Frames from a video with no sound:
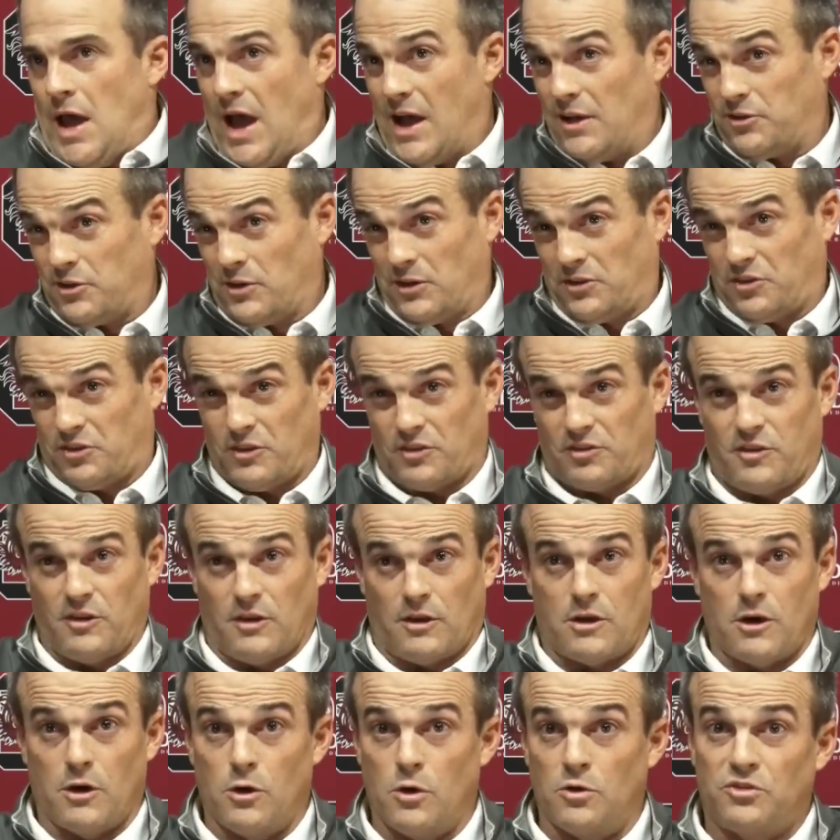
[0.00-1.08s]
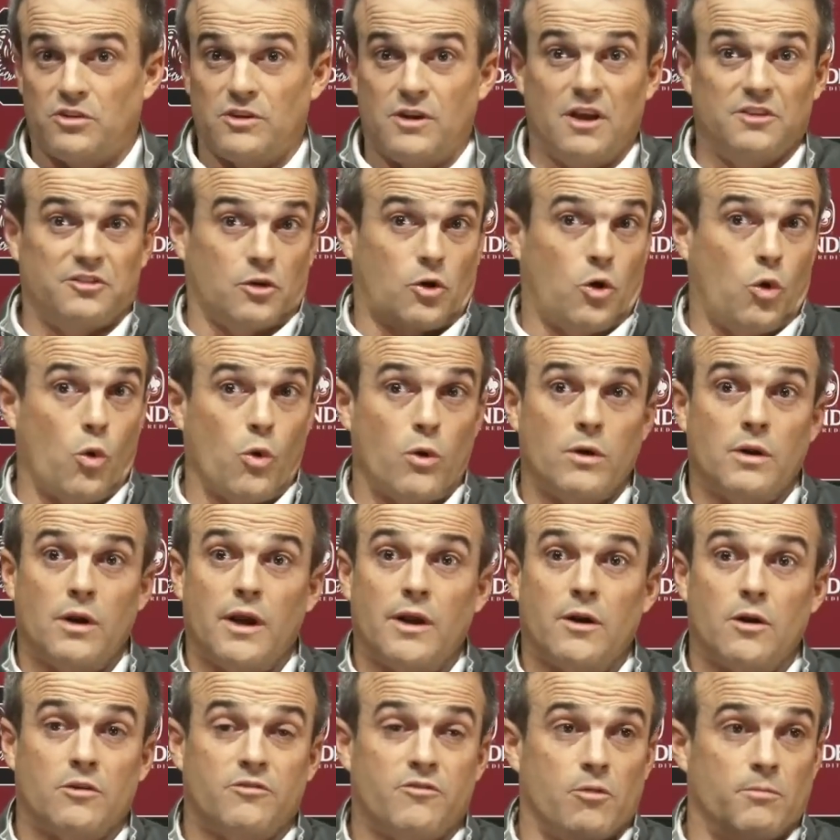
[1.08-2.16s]
as an assistant coach and as a
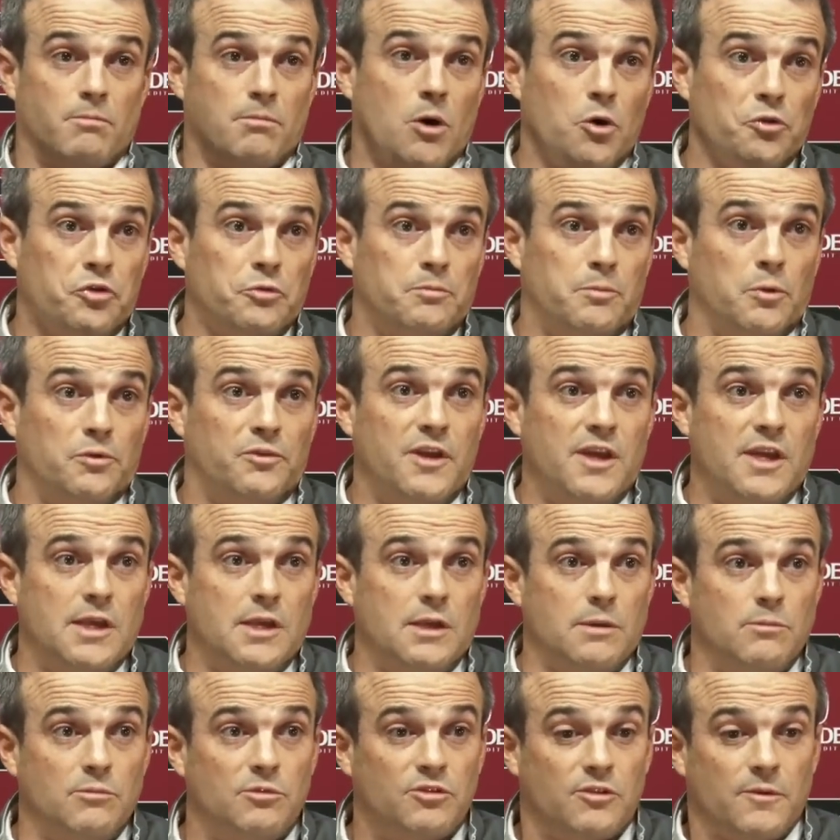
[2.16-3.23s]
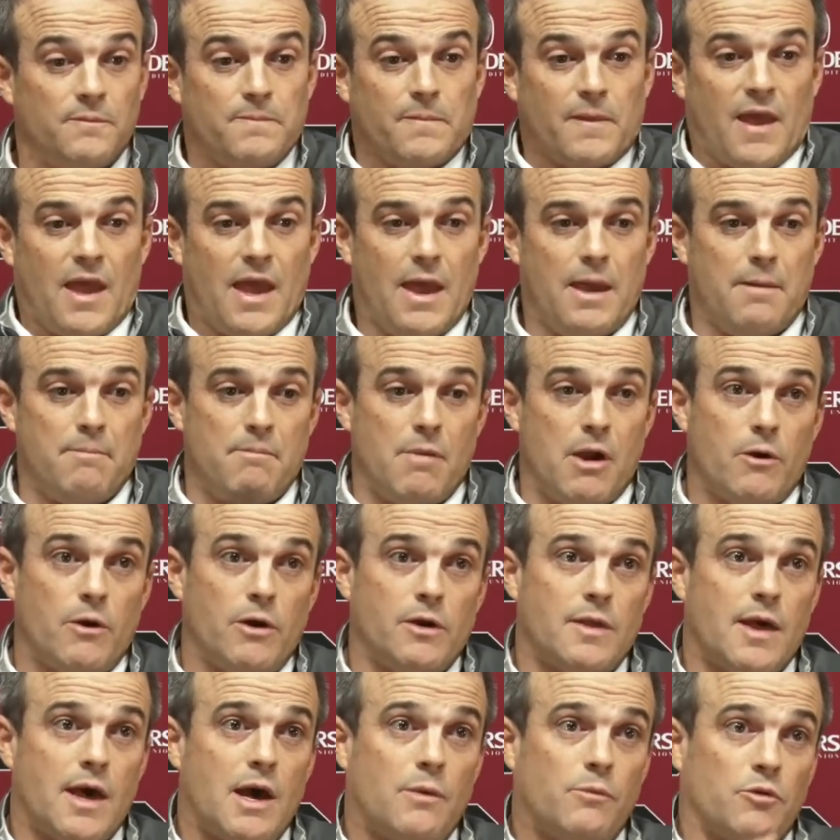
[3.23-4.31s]
coordinator for multiple teams and
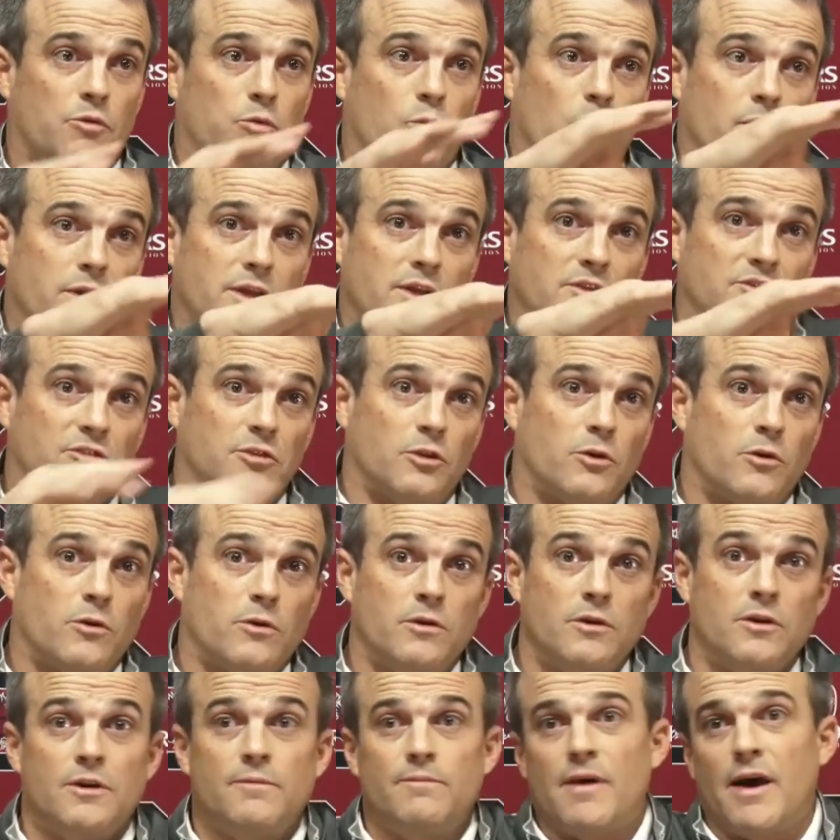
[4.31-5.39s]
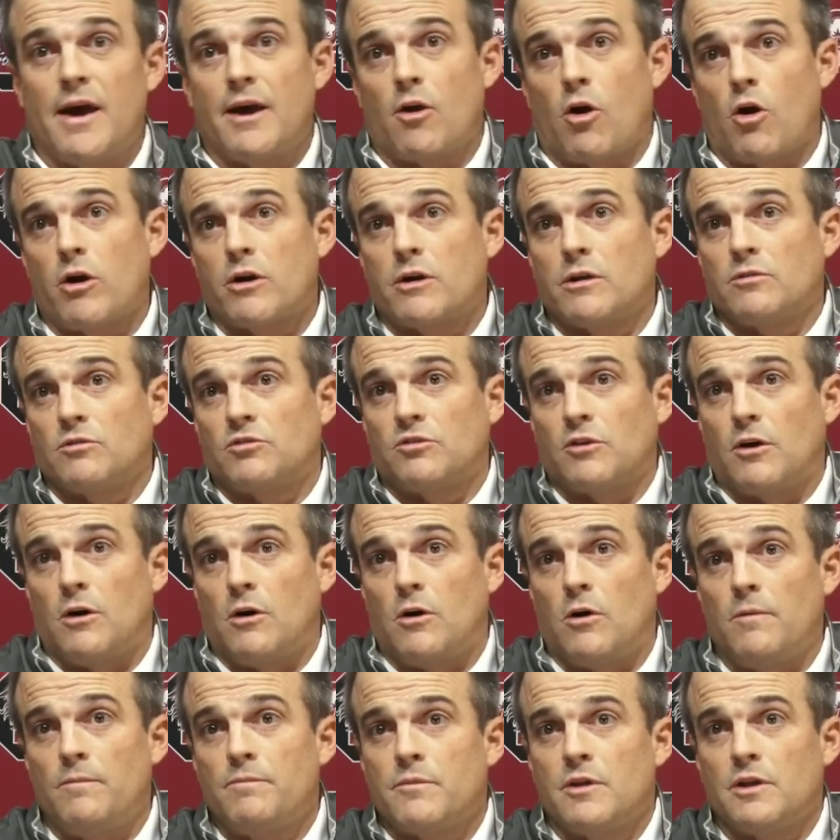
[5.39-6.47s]
marry that with what he's learned at
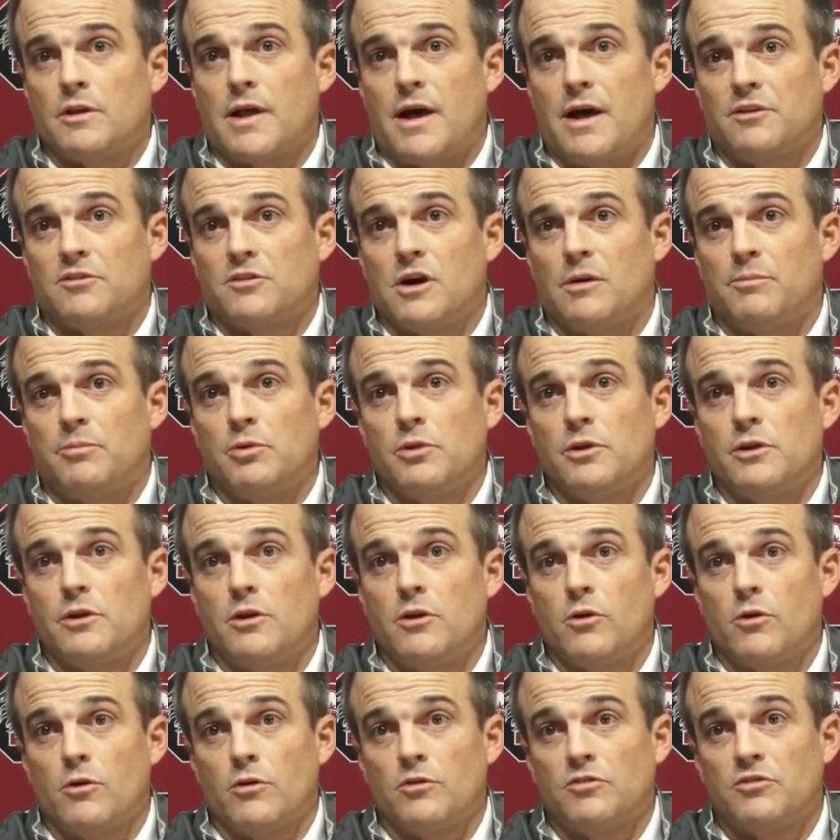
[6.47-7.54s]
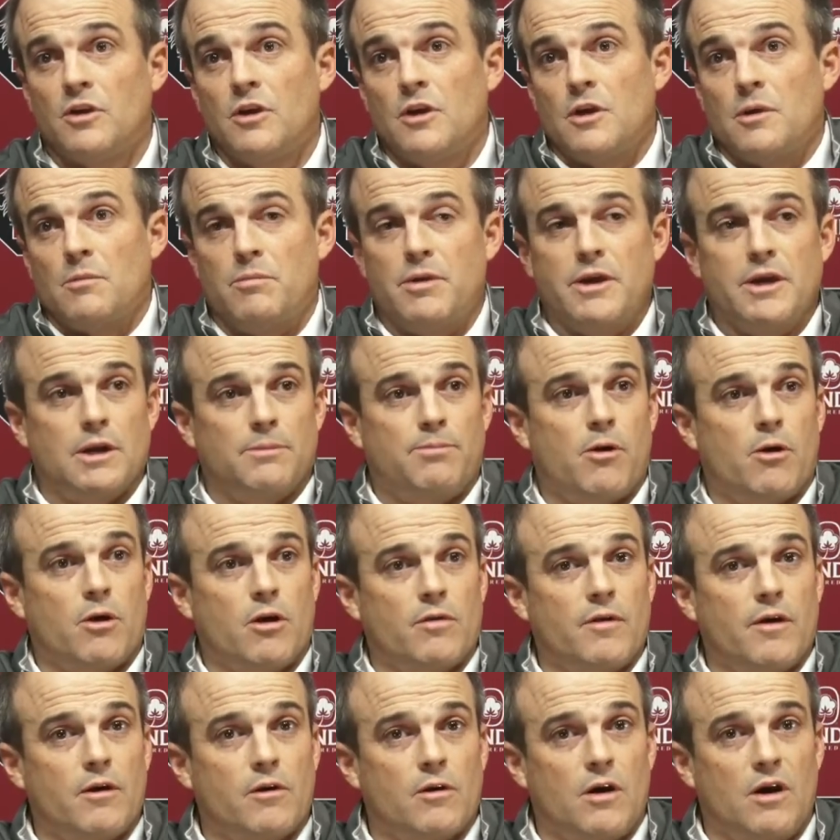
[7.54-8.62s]
Arkansas the last couple of years being a
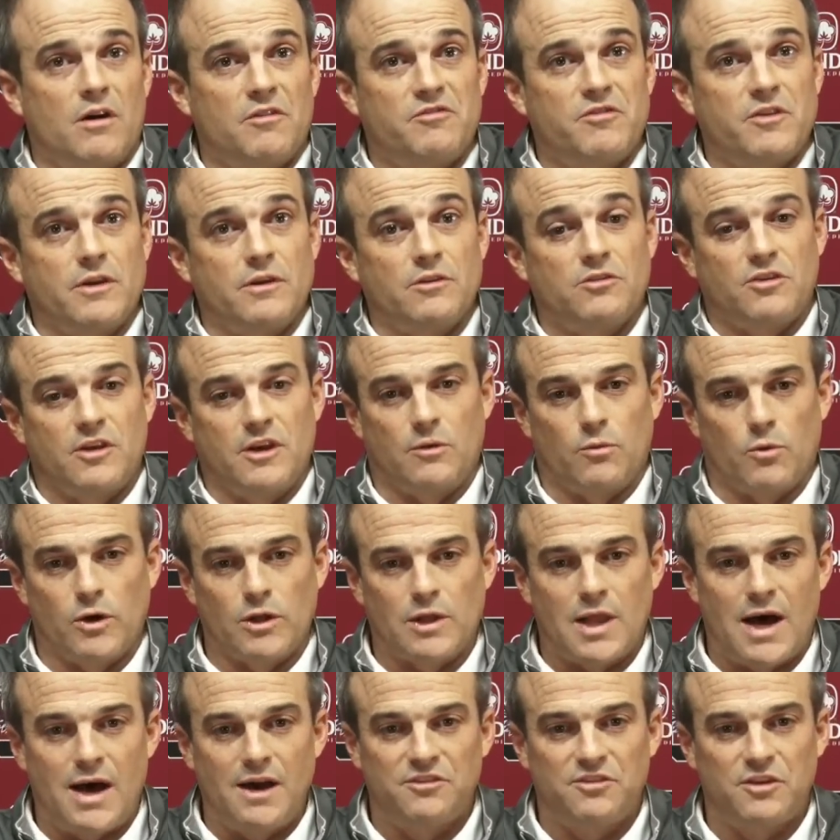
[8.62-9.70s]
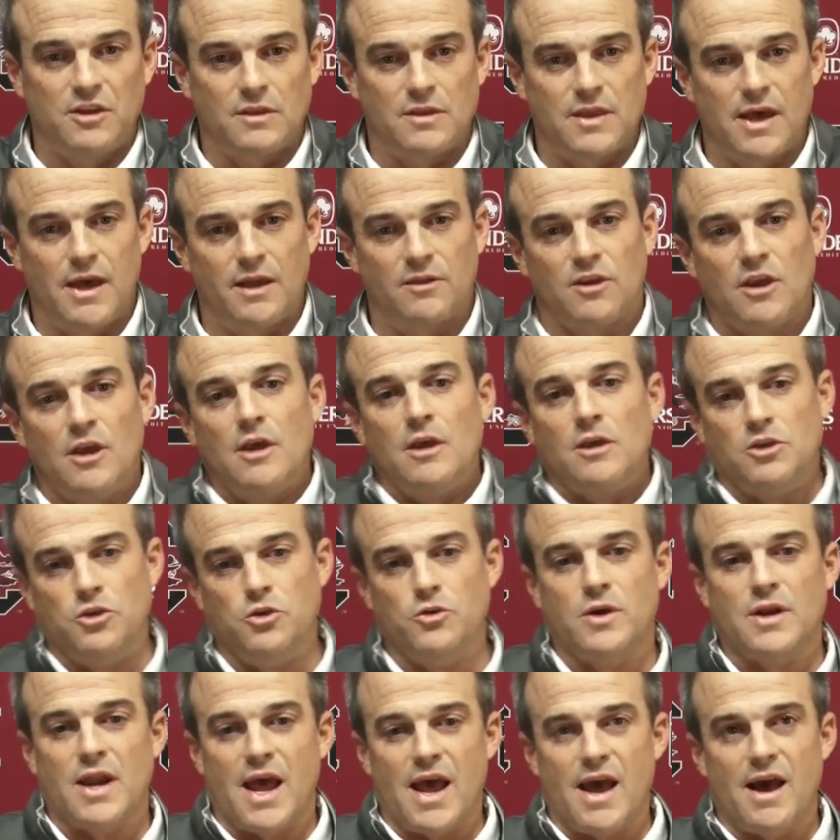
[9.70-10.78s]
part of their offense and realizing that
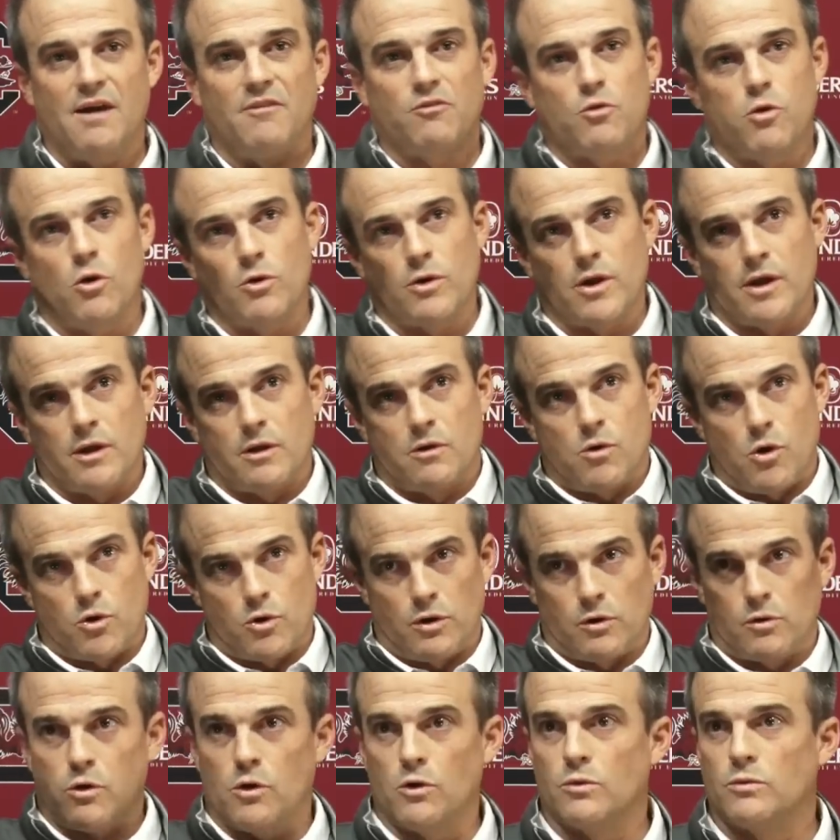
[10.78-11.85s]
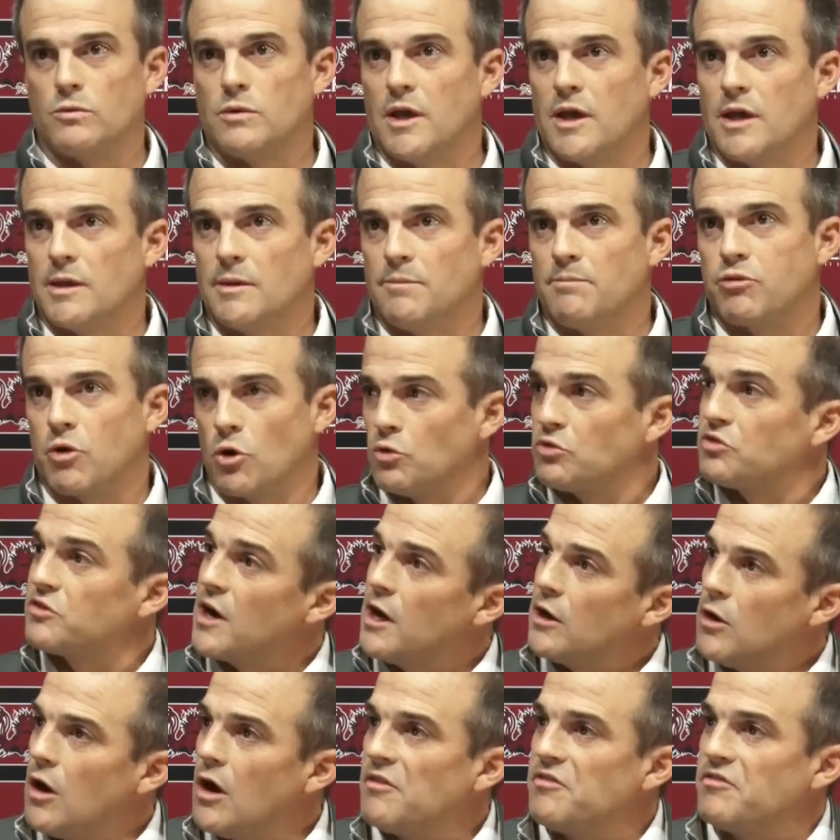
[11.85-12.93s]
you can have quote unquote a
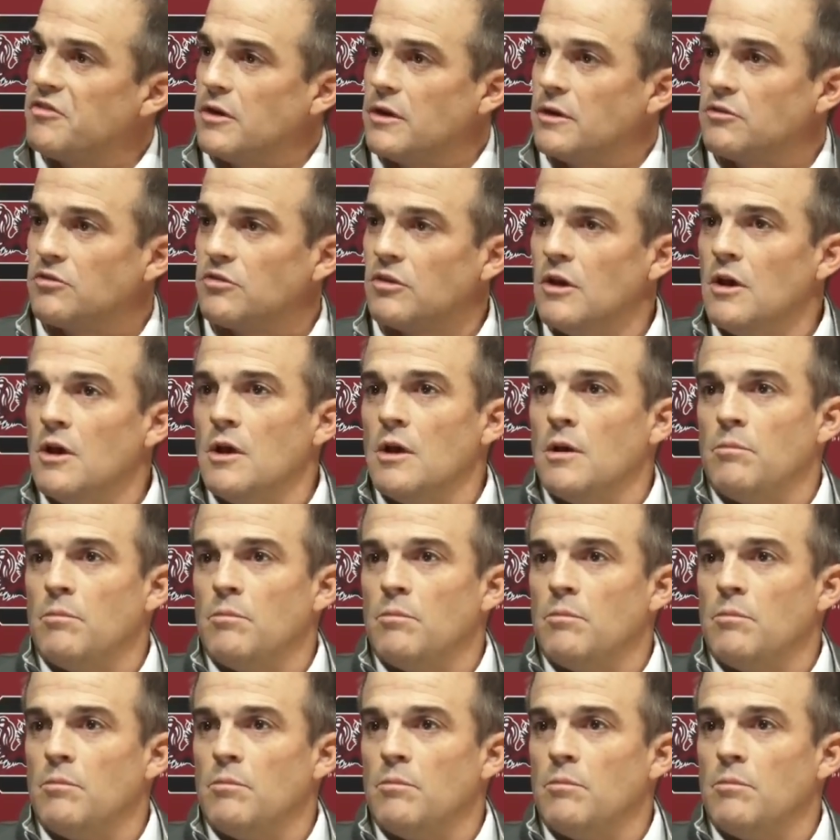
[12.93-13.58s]
pro-style offense,